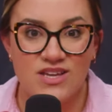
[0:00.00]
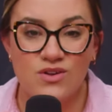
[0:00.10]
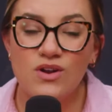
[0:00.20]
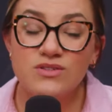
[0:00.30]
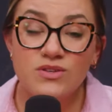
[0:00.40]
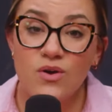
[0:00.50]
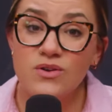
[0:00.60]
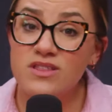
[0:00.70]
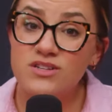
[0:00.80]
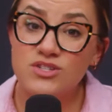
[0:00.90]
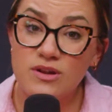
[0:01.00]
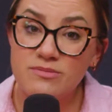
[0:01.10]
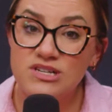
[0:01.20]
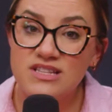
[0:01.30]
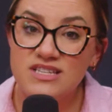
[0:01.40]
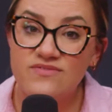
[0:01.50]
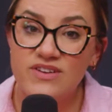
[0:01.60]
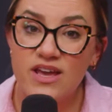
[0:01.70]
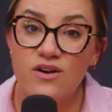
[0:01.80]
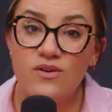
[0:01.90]
You can also go to the description of this
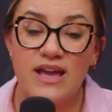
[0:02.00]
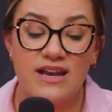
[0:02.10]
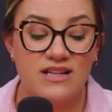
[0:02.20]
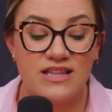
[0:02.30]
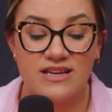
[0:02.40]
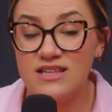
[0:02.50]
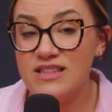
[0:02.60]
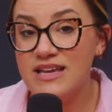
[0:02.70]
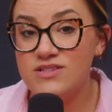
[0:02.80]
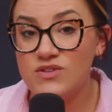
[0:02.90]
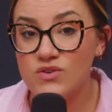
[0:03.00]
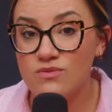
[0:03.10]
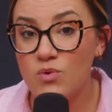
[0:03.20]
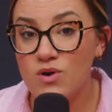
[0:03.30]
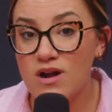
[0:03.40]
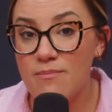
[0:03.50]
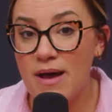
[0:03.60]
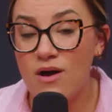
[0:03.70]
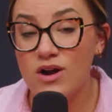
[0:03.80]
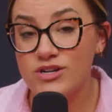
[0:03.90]
video and click the link to learn more
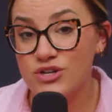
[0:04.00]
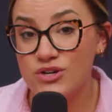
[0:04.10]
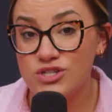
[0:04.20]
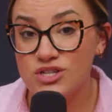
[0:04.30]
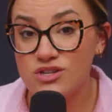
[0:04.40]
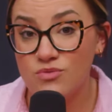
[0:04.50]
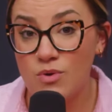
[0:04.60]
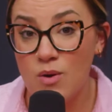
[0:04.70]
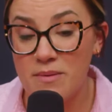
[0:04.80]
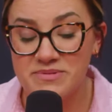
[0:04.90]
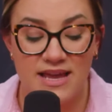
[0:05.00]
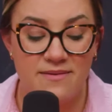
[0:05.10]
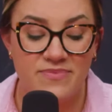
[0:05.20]
about our church through our website.